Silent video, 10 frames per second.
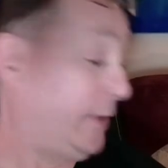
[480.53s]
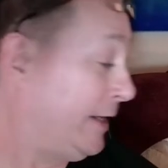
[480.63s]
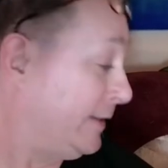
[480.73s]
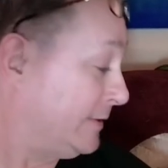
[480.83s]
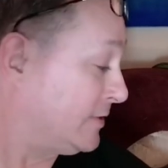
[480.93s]
that we
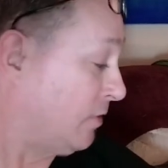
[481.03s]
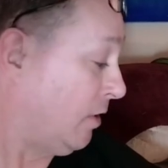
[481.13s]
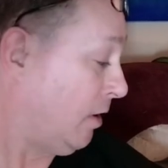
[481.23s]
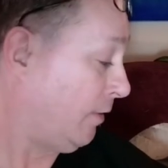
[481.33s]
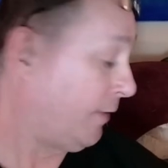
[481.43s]
had
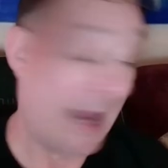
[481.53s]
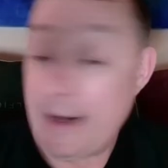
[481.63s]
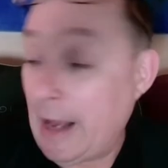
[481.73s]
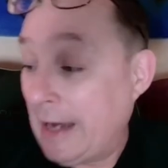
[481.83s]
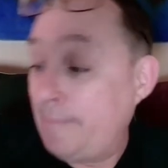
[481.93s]
installed.
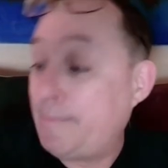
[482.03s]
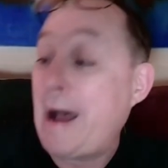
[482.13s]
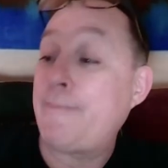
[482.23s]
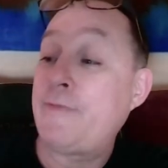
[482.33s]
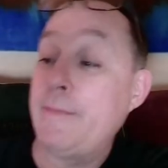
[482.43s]
I had
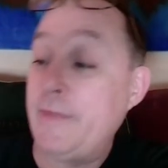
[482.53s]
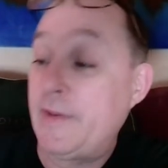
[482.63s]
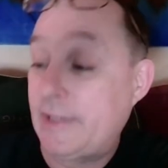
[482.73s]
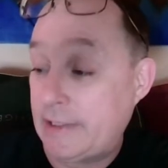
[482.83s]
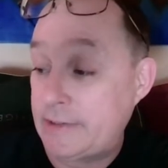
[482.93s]
popped them in
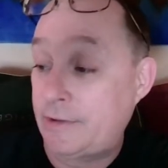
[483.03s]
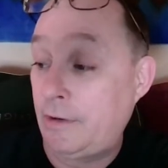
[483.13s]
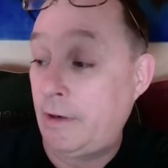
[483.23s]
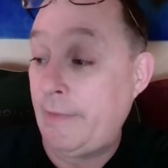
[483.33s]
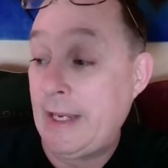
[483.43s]
the
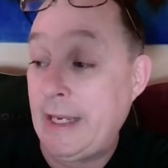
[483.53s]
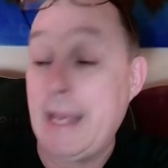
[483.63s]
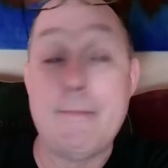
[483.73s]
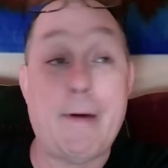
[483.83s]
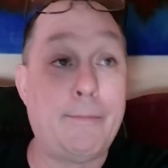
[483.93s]
tester, and they
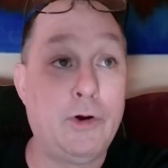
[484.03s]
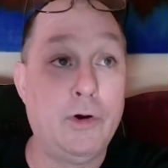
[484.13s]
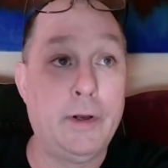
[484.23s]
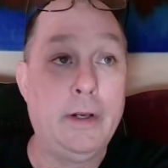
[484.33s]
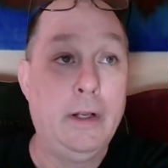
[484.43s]
came up
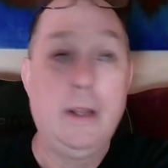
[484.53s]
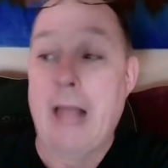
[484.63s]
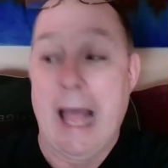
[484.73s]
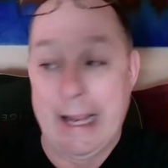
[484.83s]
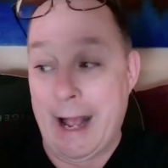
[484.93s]
good.
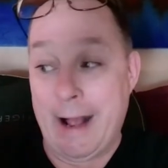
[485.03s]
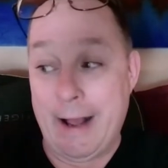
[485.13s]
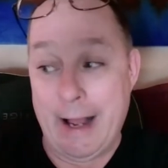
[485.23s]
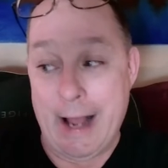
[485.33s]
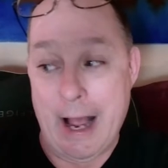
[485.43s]

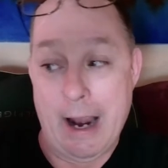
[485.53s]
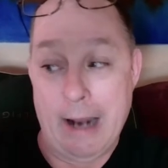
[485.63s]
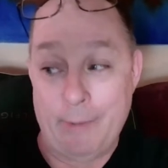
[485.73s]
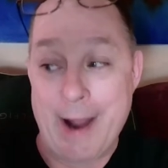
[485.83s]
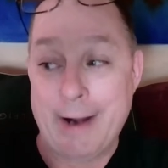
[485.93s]

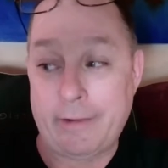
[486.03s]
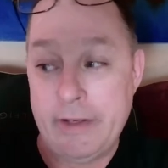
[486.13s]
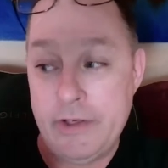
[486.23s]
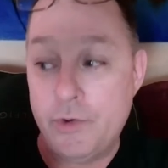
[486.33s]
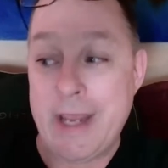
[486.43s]

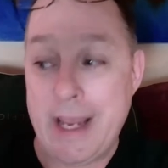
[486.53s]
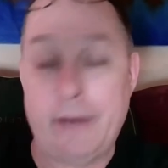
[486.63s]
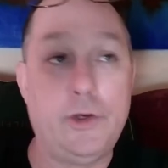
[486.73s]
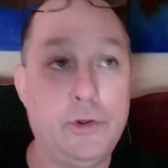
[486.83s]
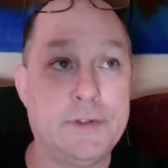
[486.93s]
Ironically, you
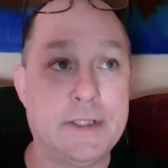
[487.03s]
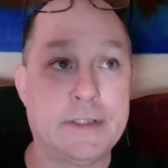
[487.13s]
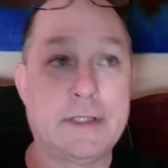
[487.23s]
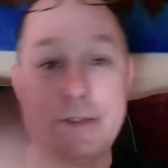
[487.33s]
can't use this